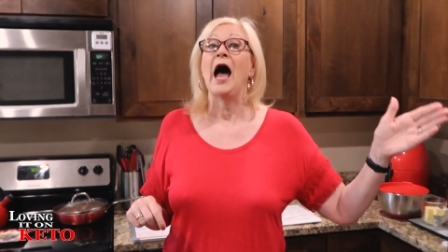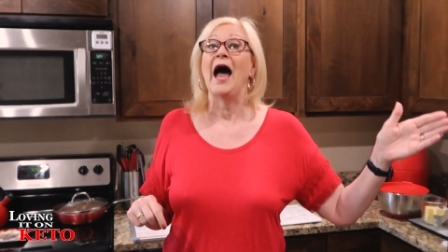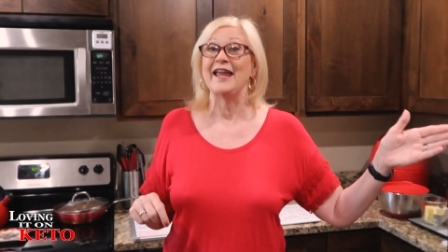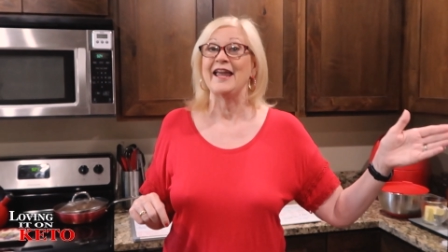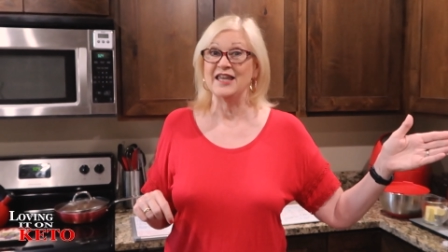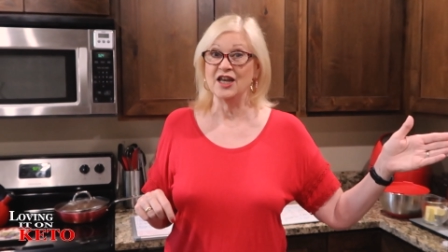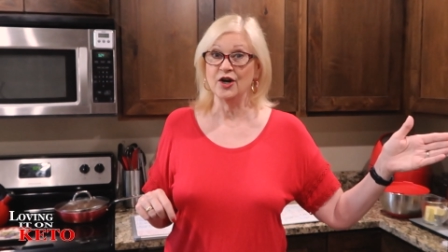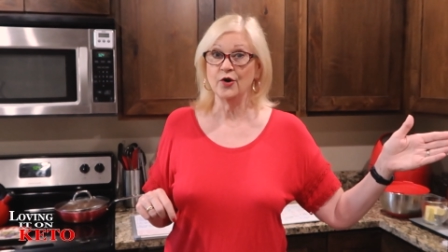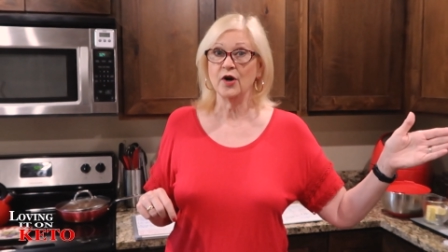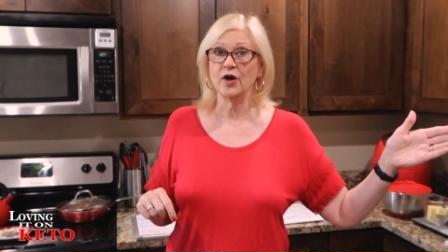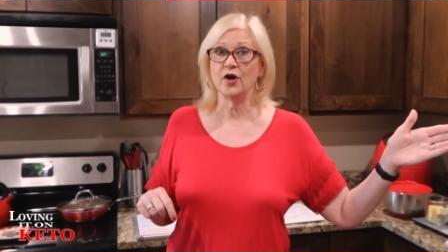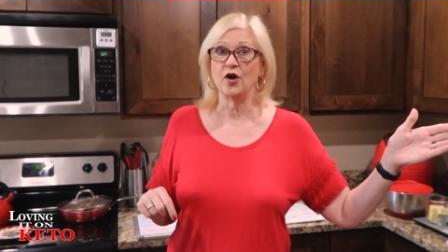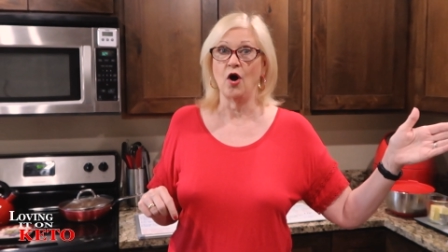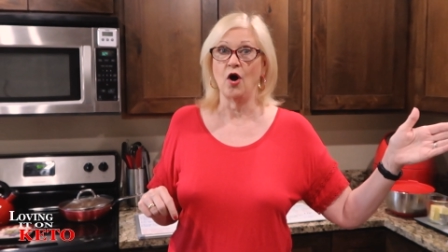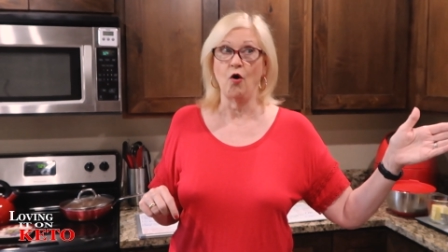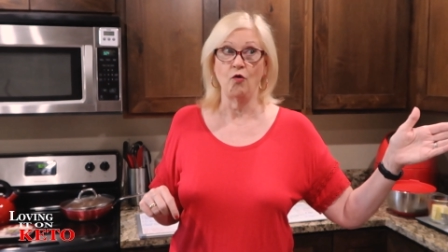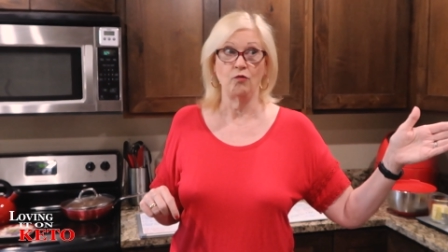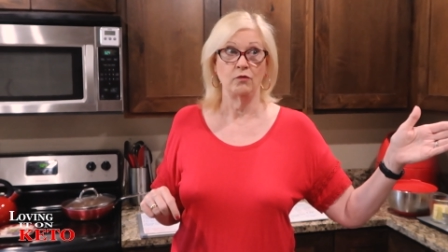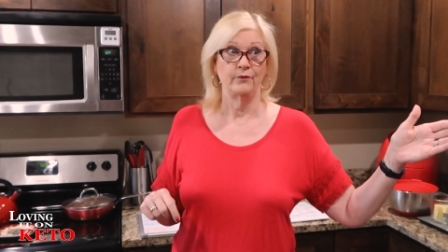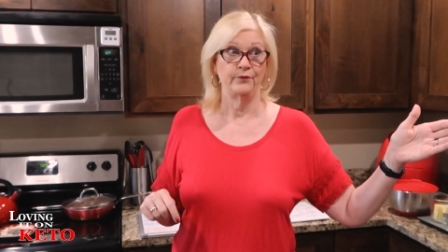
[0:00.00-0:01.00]
a year
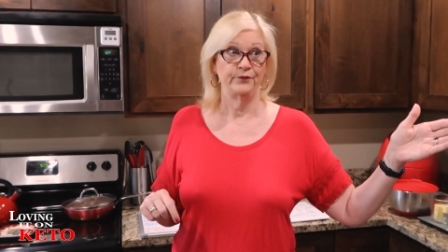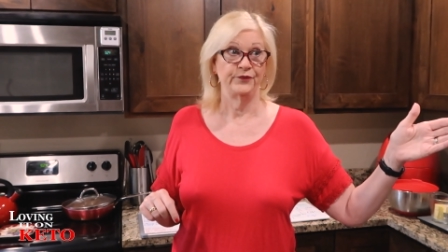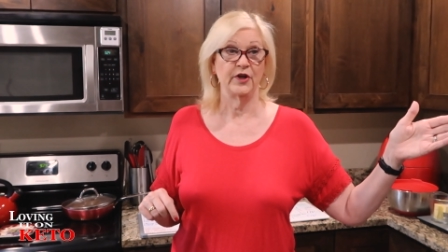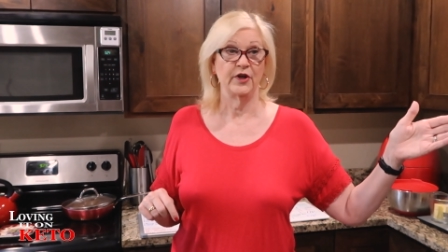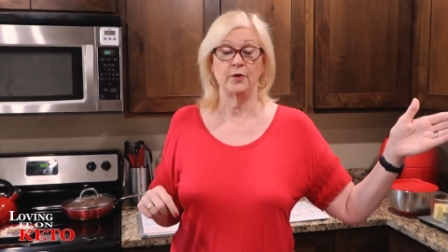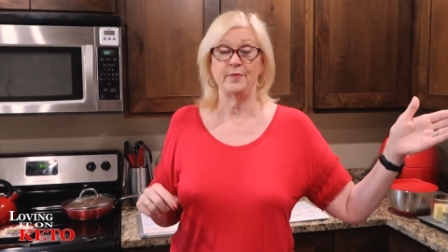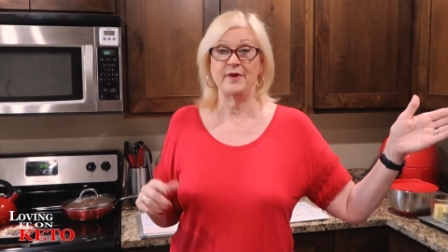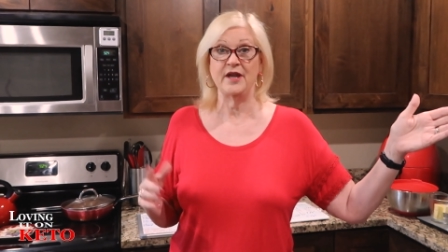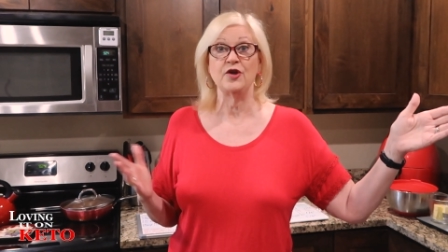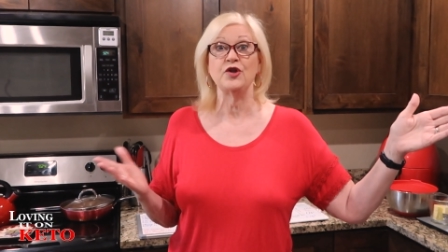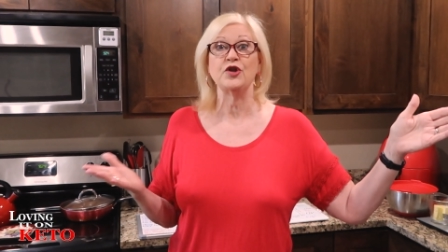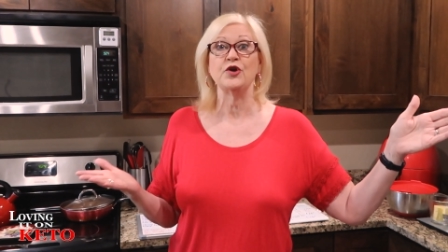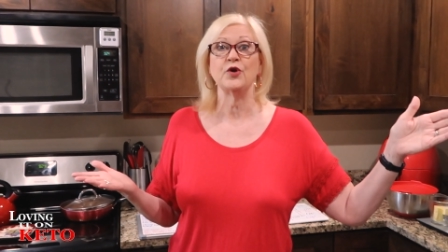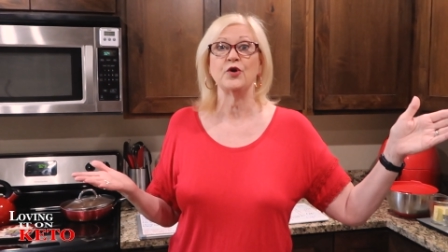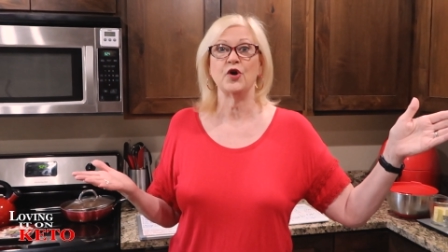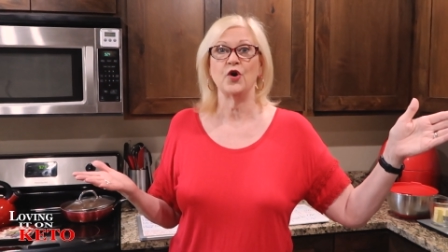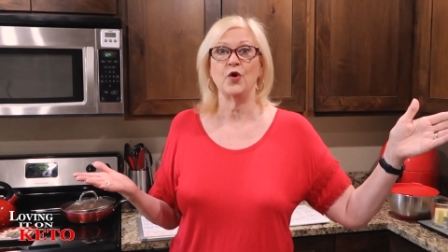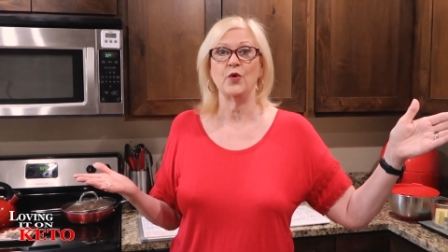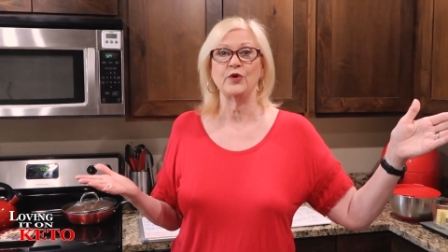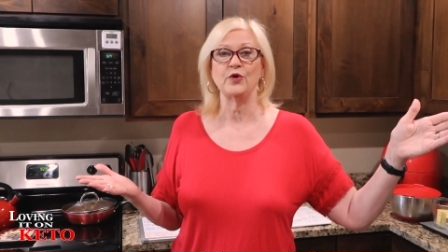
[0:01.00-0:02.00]
ago. It'll be a
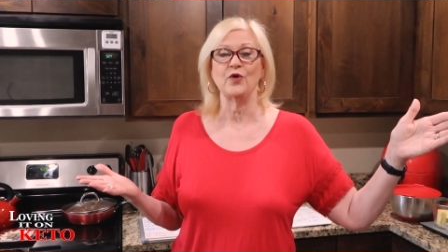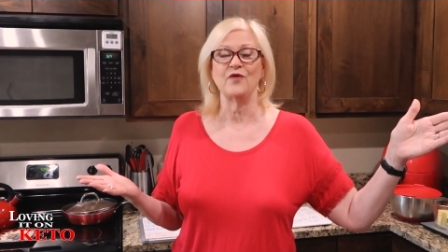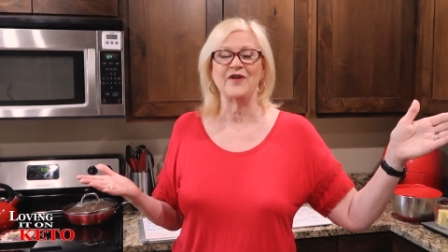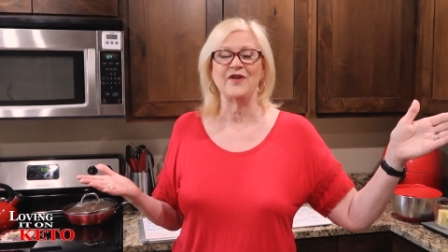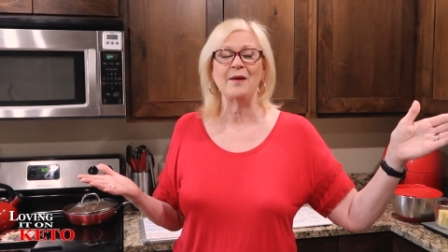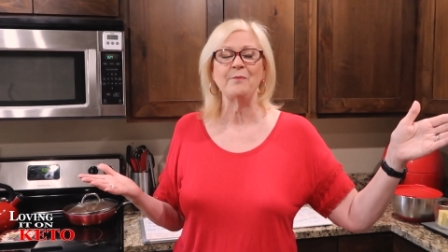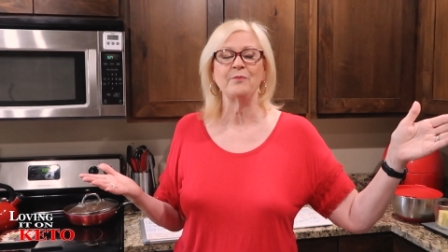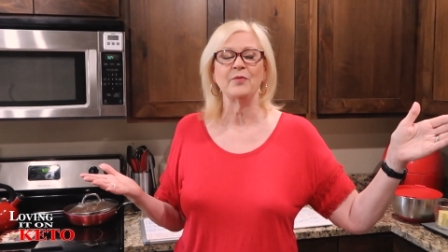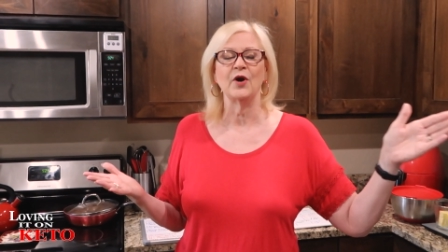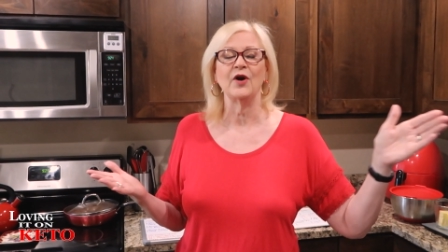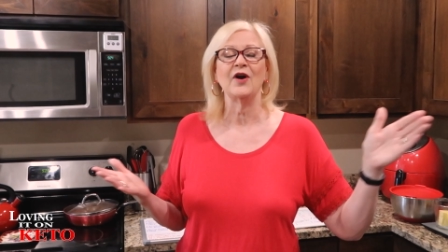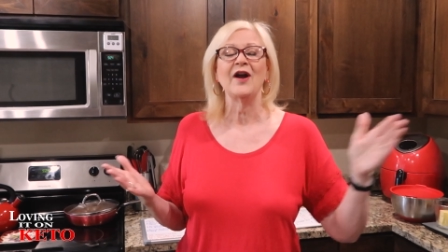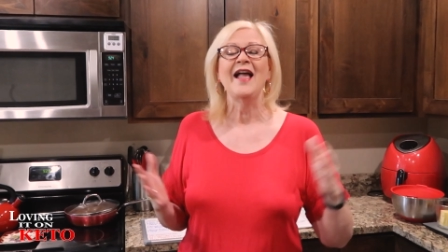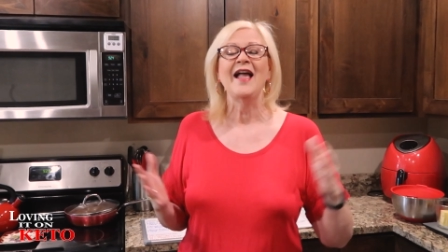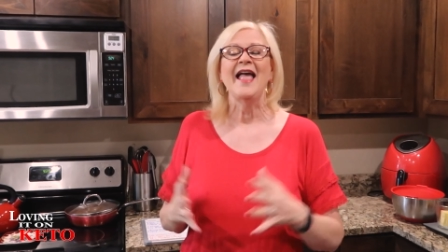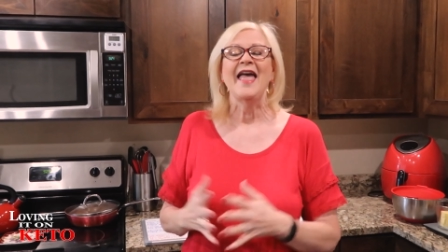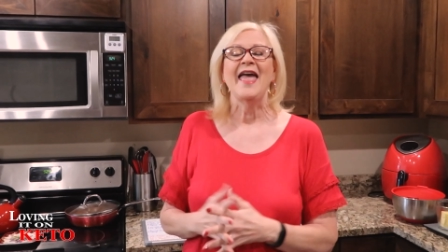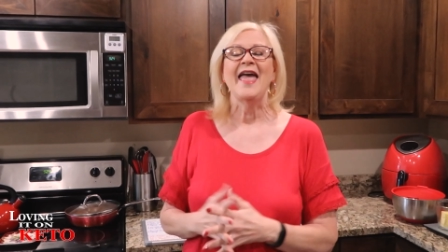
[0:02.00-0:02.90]
year ago in November.